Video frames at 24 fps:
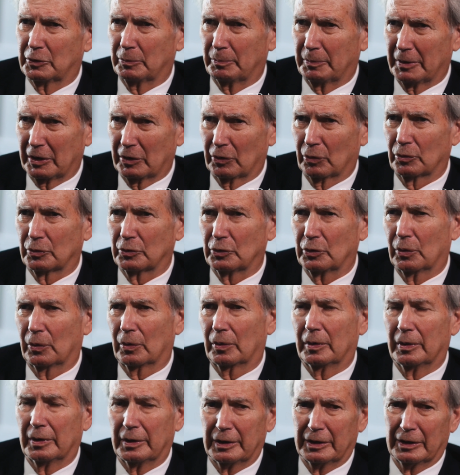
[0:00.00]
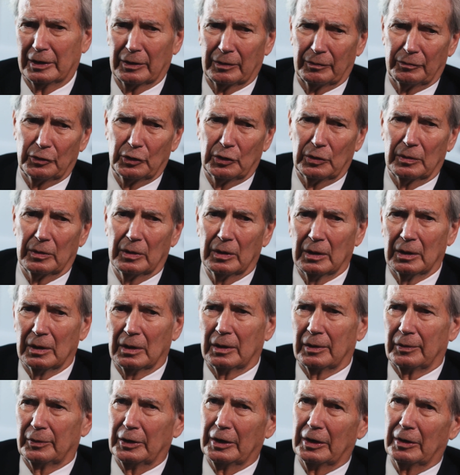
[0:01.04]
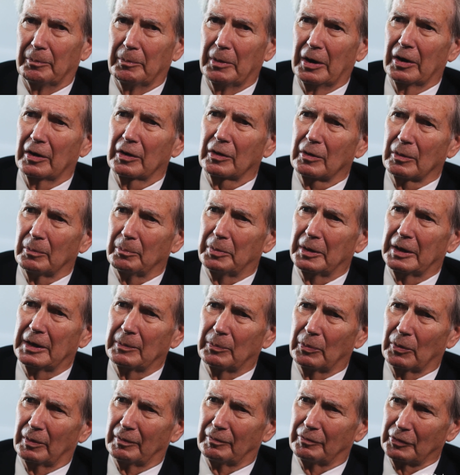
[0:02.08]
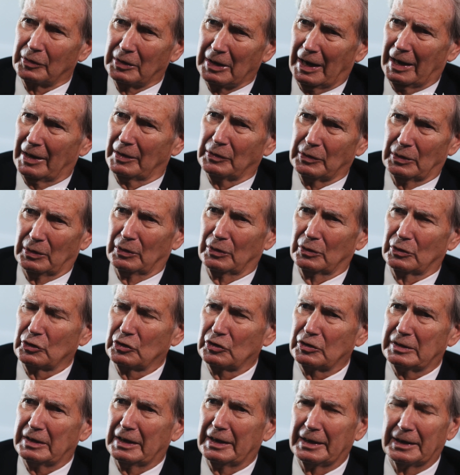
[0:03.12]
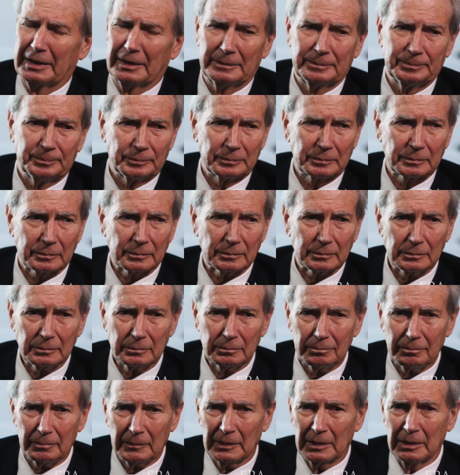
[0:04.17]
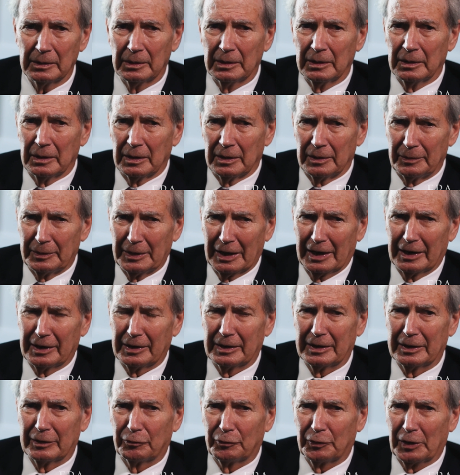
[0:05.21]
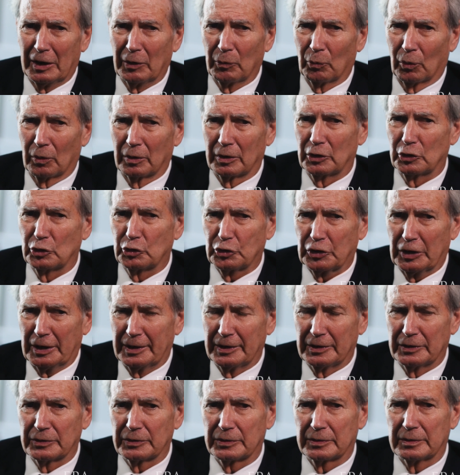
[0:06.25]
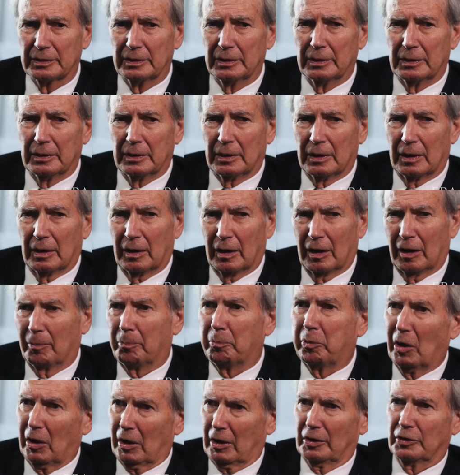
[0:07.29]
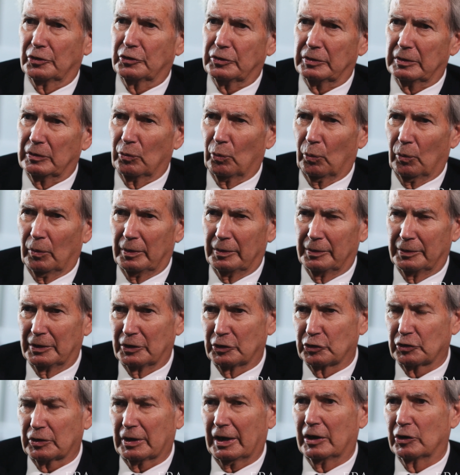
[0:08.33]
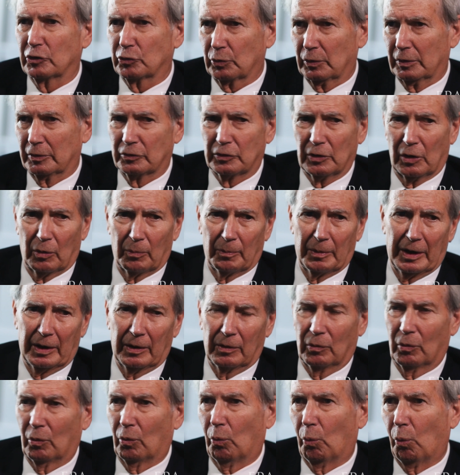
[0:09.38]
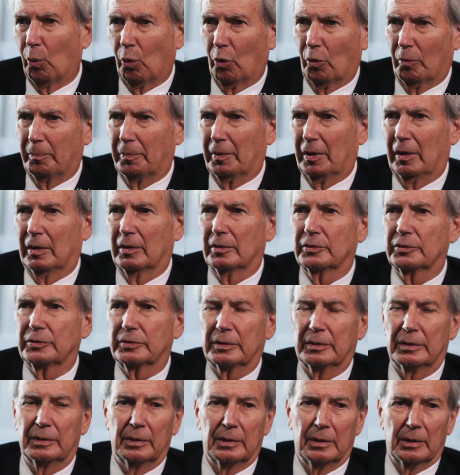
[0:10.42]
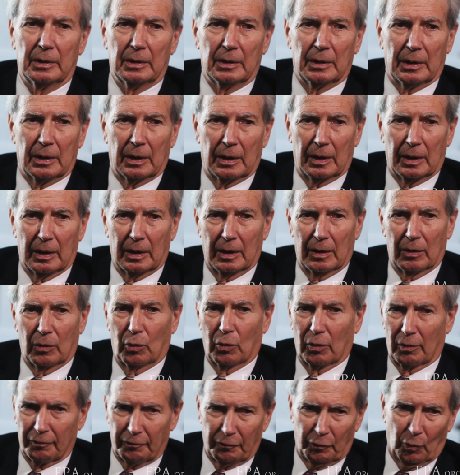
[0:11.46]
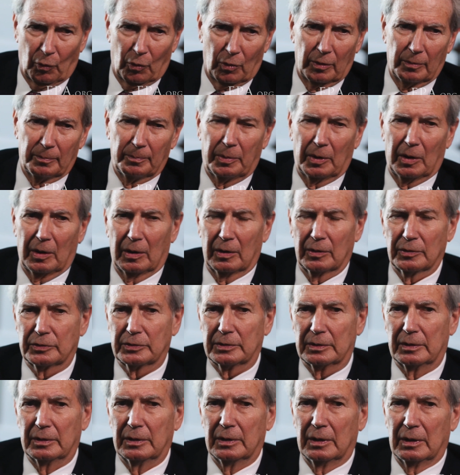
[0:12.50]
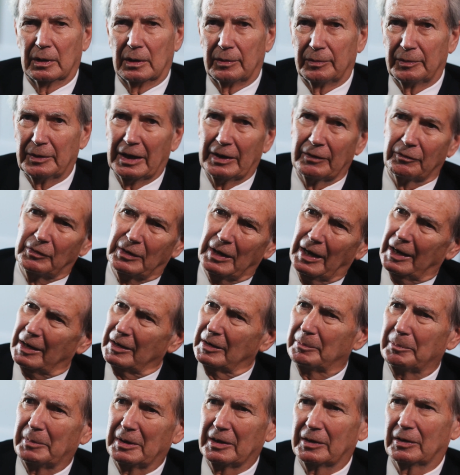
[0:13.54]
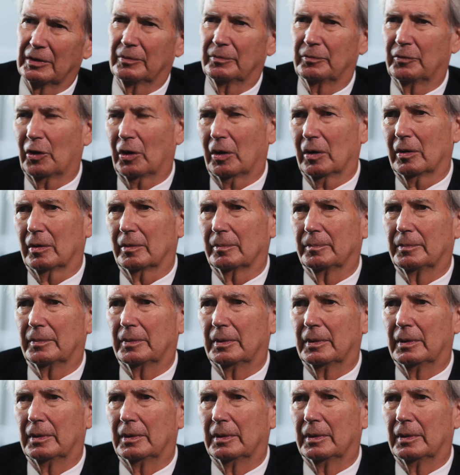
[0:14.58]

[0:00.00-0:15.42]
to be on your interview. The American people have got to understand that if they want to change a policy, in this case we're talking about war policy uh, or foreign policy, they've got to be involved.